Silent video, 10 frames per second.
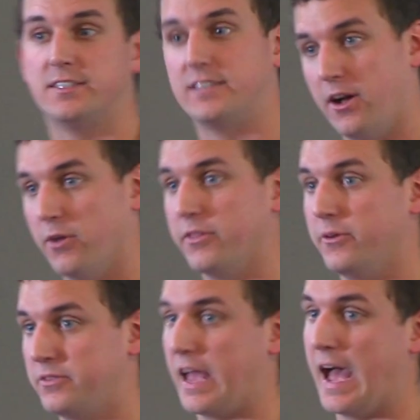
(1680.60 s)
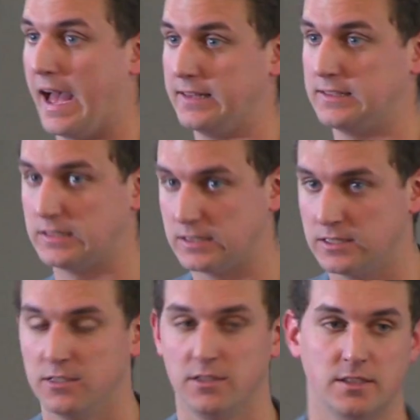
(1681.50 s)
to sell those ads.
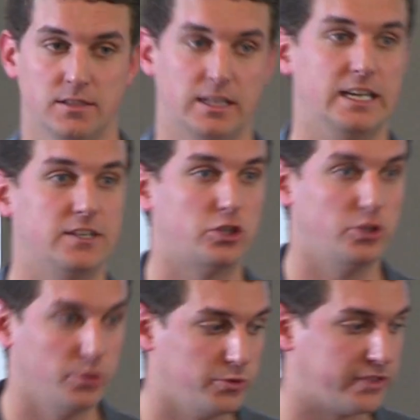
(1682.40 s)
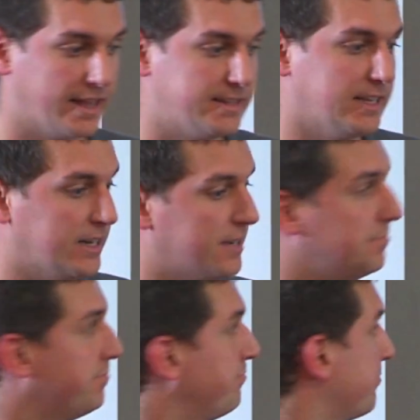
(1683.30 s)
They need to use that data.